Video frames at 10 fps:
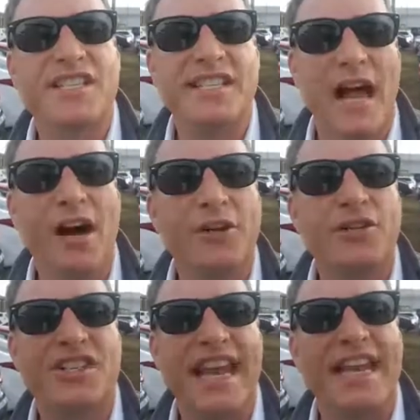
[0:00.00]

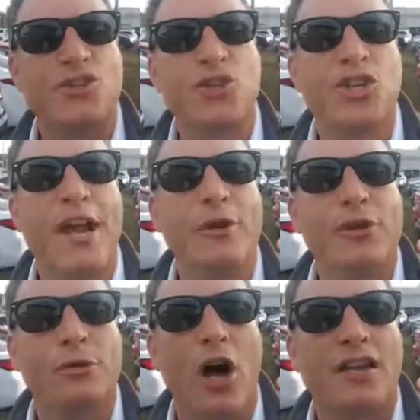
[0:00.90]
Understand, share
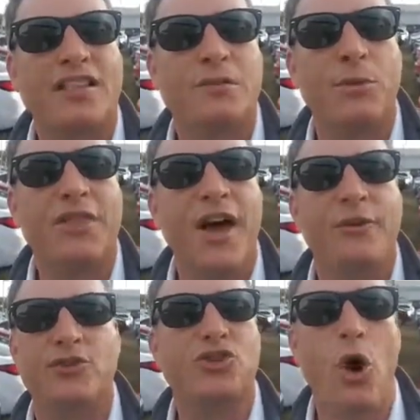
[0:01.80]
your losses with
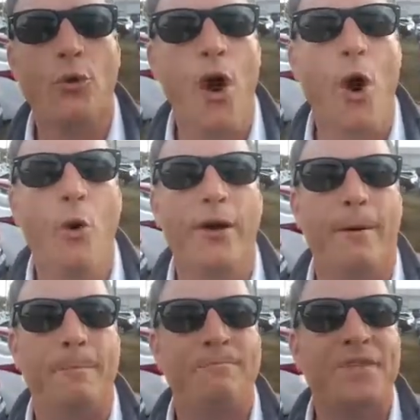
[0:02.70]
others. Don't hold
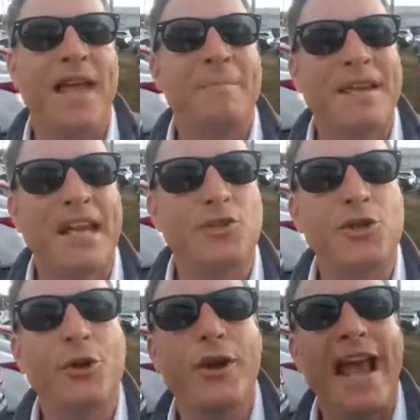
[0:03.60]
them, because
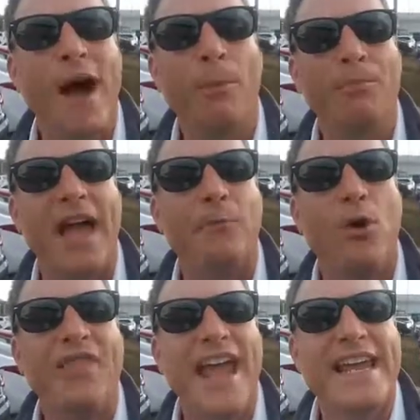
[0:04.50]
you're going to help them
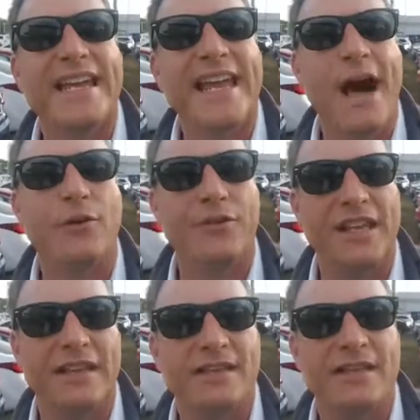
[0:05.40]
when they encounter
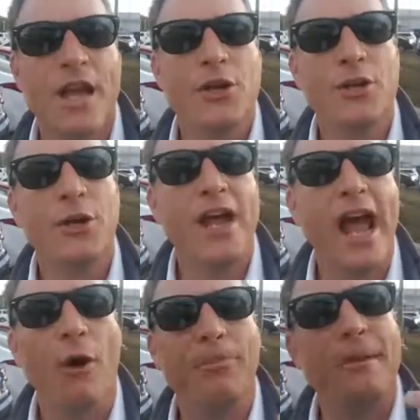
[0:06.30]
these. You're going to
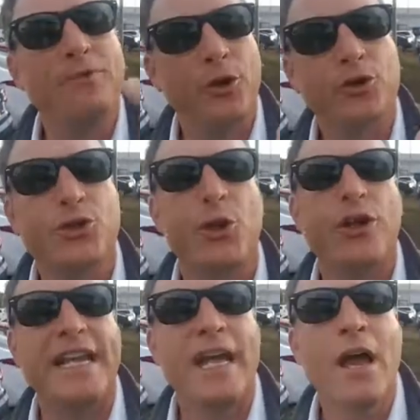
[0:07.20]
help them. Your
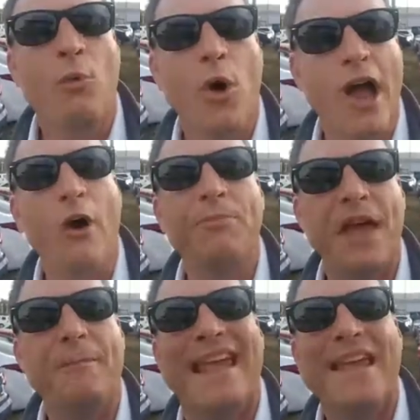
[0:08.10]
journey will help
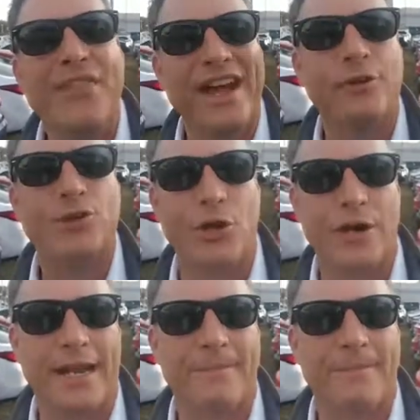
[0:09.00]
them in their journey.